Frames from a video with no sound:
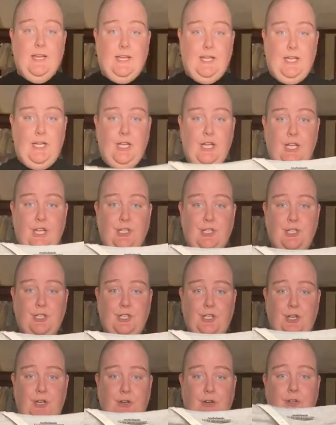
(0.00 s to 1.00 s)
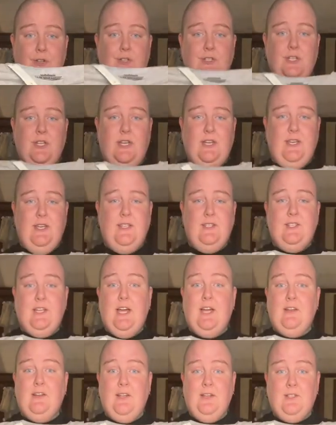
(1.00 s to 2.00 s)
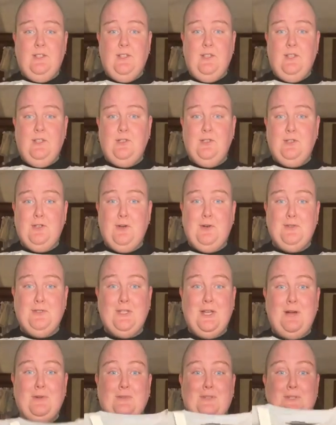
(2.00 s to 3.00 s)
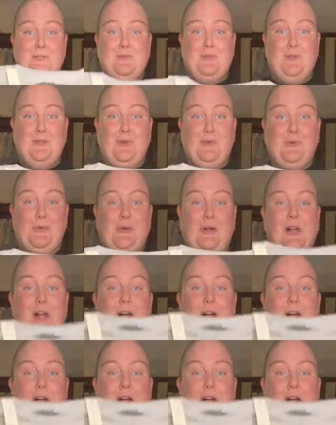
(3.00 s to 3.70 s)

Ninja Turtles. He's getting into Ninja Turtles now, which is really cool.